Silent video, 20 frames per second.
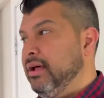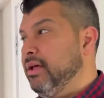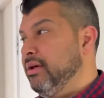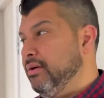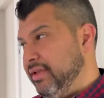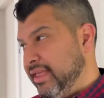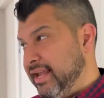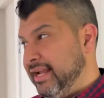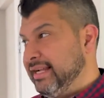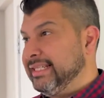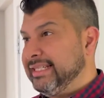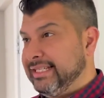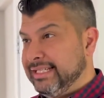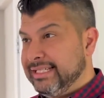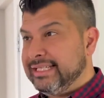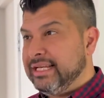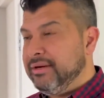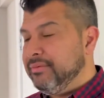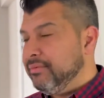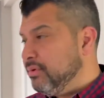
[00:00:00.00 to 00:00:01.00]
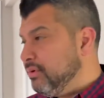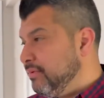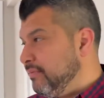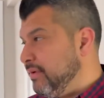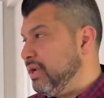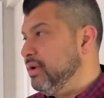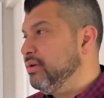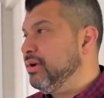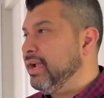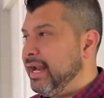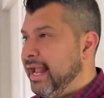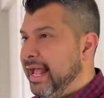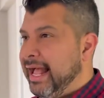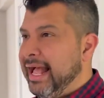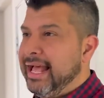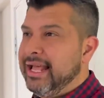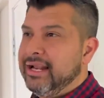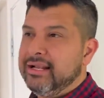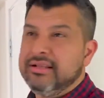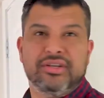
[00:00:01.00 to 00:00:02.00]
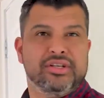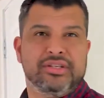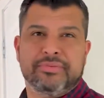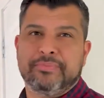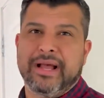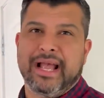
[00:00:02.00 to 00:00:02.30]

or the existing roof, and you can add just